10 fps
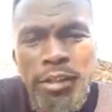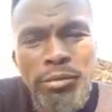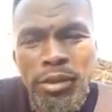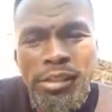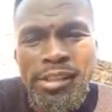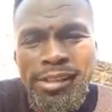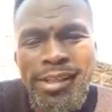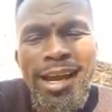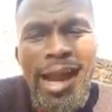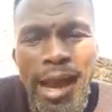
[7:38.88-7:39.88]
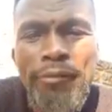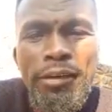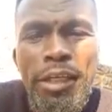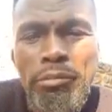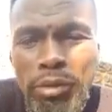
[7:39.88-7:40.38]
politics.
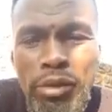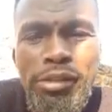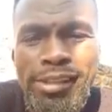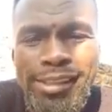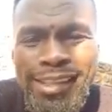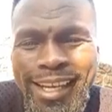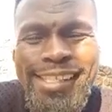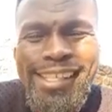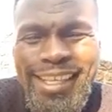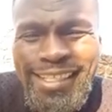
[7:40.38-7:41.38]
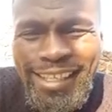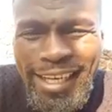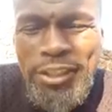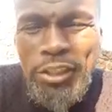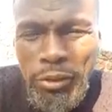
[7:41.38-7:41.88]
African politics is
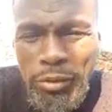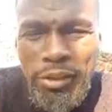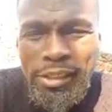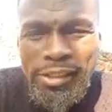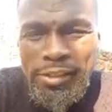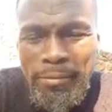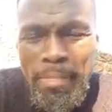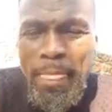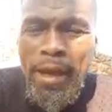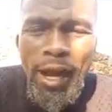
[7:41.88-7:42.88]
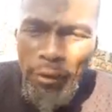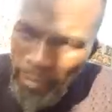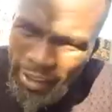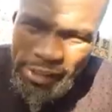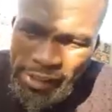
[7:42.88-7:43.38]
international politics. I'll
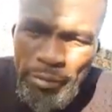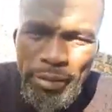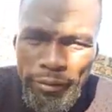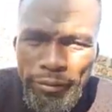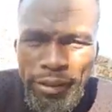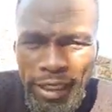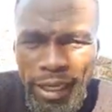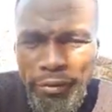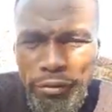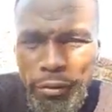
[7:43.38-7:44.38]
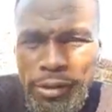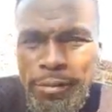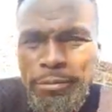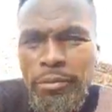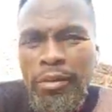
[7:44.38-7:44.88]
make it simpler for the younger viewers.
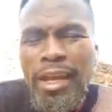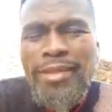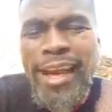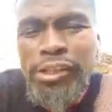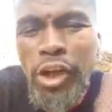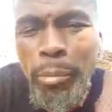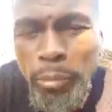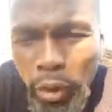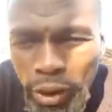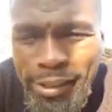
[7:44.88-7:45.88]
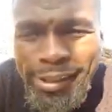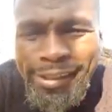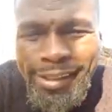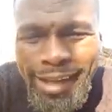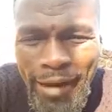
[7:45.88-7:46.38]
There is no politics
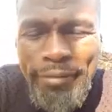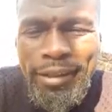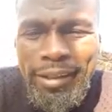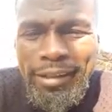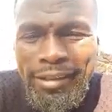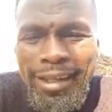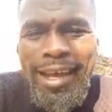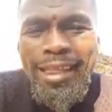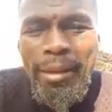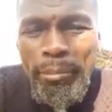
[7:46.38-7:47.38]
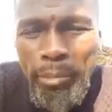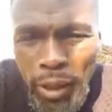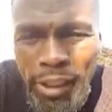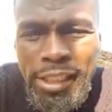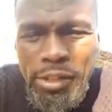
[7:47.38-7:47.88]
in Africa. The
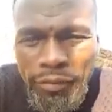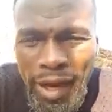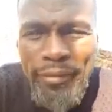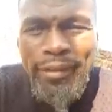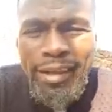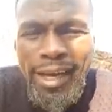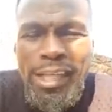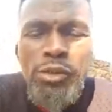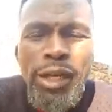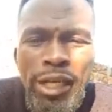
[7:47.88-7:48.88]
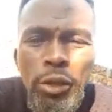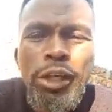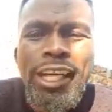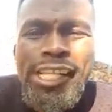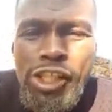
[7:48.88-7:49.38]
politics of Africa is what I call
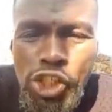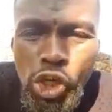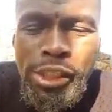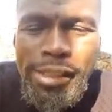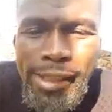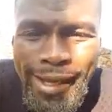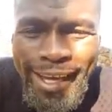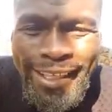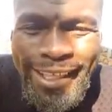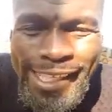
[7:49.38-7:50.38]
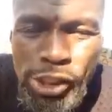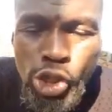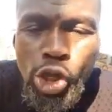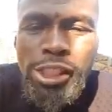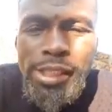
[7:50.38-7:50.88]
resource and
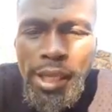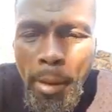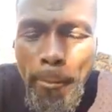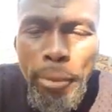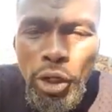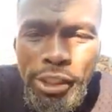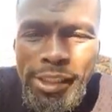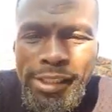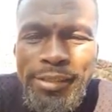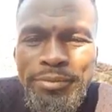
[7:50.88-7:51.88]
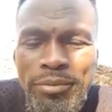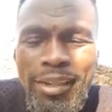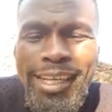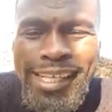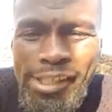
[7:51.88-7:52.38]
resource politics.
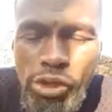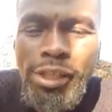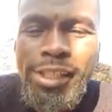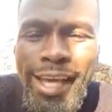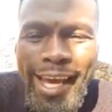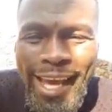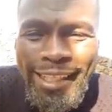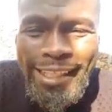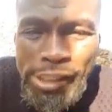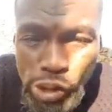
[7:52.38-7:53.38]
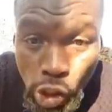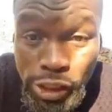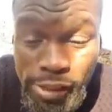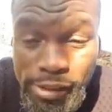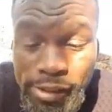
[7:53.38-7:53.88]
Resource and
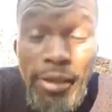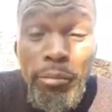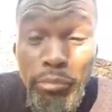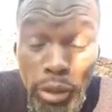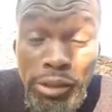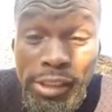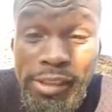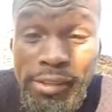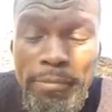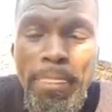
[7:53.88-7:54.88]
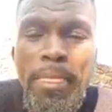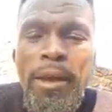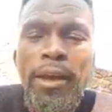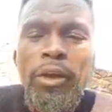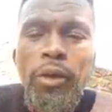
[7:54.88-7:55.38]
resource politics.
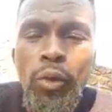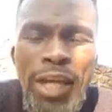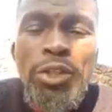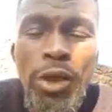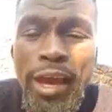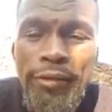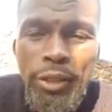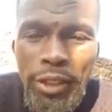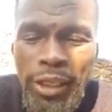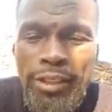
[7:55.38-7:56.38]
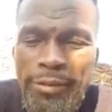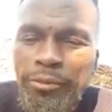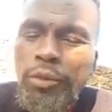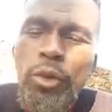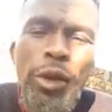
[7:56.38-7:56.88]
What do you have in your country?
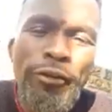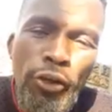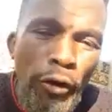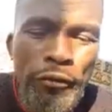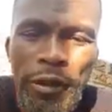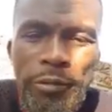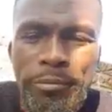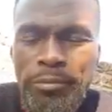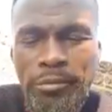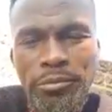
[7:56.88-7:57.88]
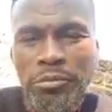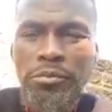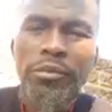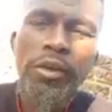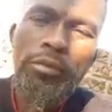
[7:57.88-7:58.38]
We have coffee.
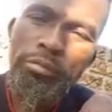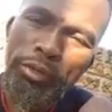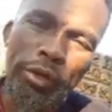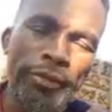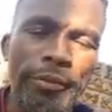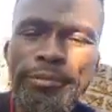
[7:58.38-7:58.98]
Beautiful.